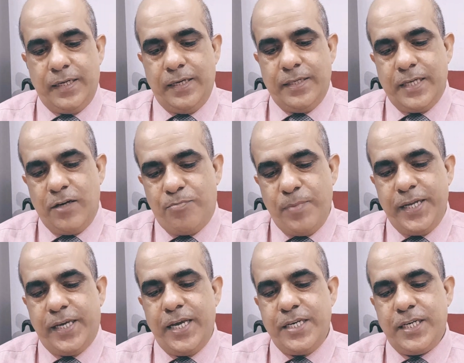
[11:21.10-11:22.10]

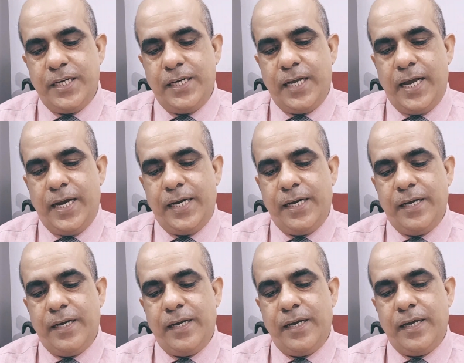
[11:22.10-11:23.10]
self-medication and
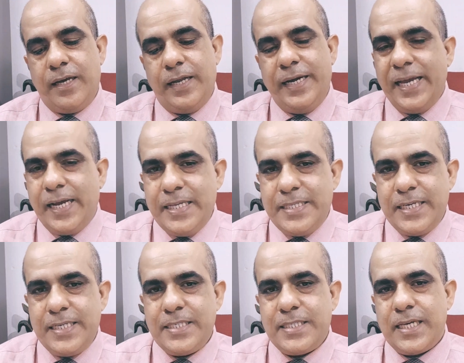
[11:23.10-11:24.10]

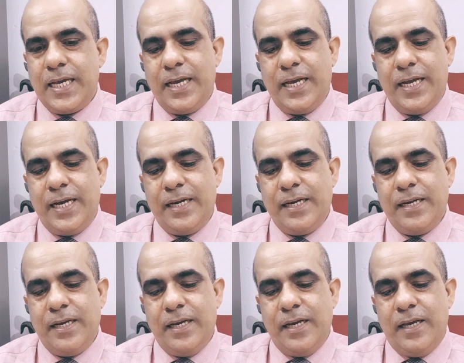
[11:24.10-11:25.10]
negligence and
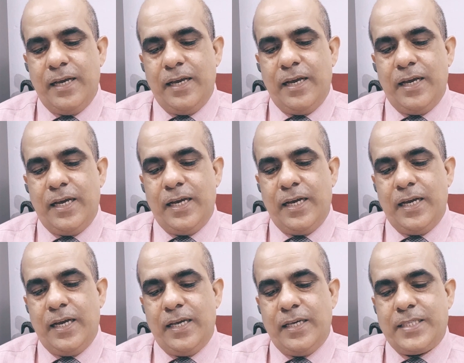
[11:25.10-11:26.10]

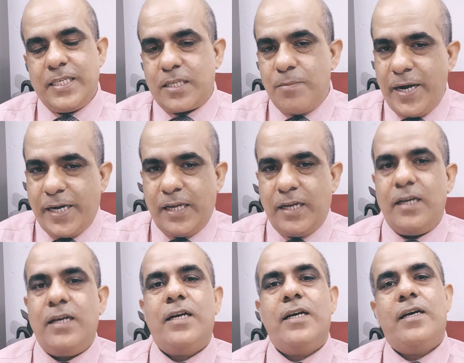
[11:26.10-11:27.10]
systematic
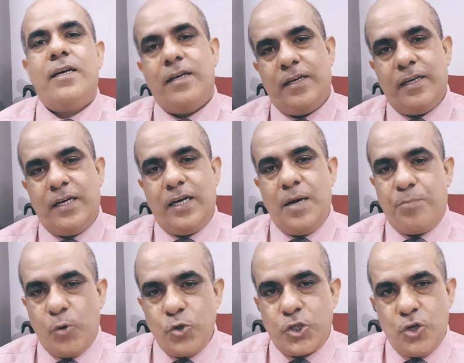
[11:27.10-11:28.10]

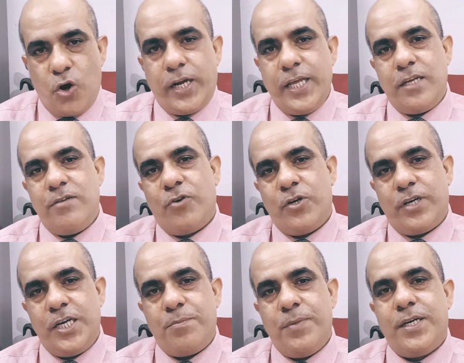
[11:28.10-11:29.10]
approach not taken for
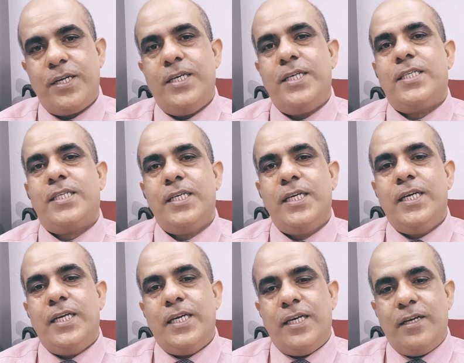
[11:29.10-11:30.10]
treatment is
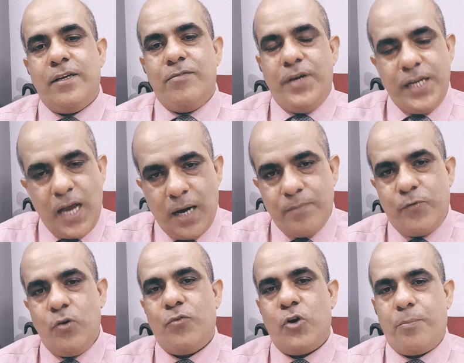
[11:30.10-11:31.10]
very
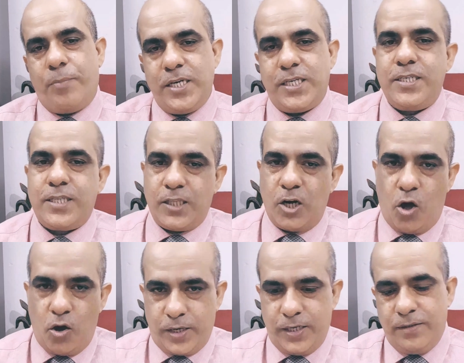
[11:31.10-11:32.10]
harmful for patients in the
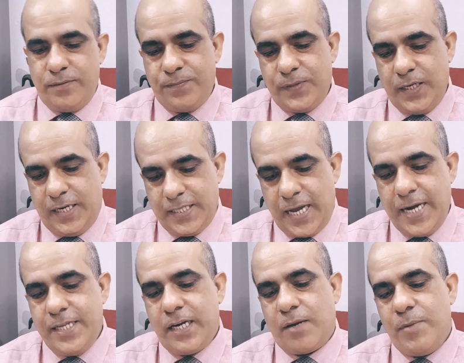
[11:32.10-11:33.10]
long run. It is
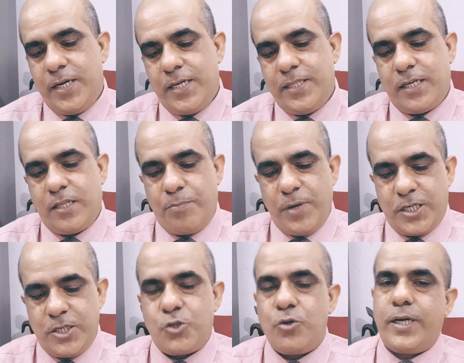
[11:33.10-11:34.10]
highly recommended that the
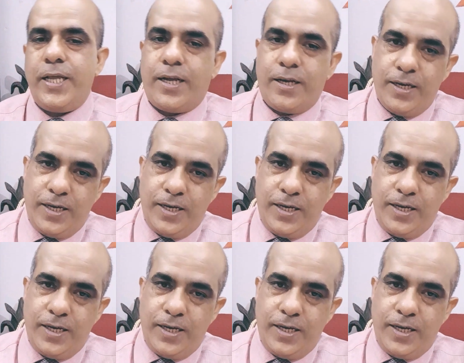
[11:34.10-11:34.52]
patient should take